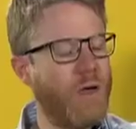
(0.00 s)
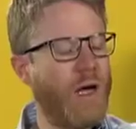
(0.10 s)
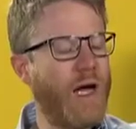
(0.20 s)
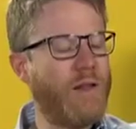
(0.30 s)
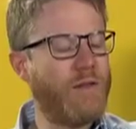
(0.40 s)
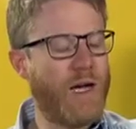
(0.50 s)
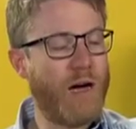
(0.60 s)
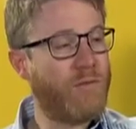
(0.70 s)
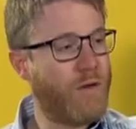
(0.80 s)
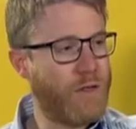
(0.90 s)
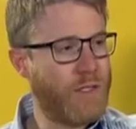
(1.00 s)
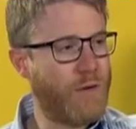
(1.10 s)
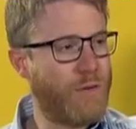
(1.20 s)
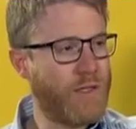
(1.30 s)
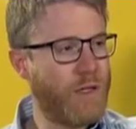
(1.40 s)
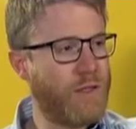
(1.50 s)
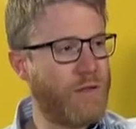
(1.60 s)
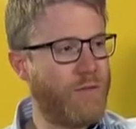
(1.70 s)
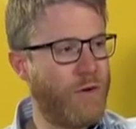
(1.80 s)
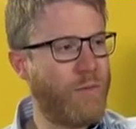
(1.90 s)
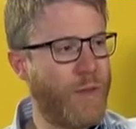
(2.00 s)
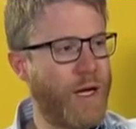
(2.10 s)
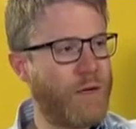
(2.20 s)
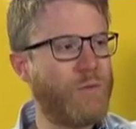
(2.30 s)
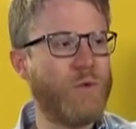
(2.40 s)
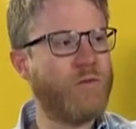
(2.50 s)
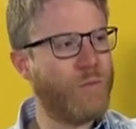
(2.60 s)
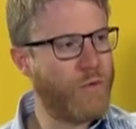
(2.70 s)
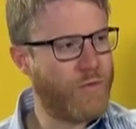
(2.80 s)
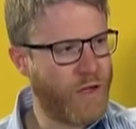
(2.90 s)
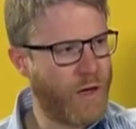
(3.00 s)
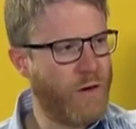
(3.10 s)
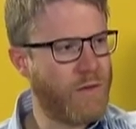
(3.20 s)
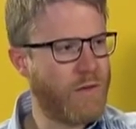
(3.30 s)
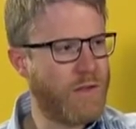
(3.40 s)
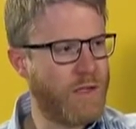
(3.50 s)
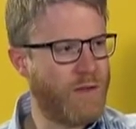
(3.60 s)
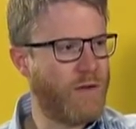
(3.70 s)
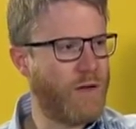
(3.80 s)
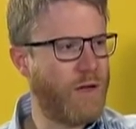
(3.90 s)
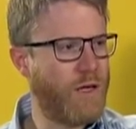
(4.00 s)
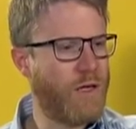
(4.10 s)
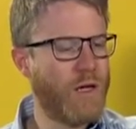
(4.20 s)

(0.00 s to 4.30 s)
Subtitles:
and the outflows that resulted from that would have moved the currency significantly.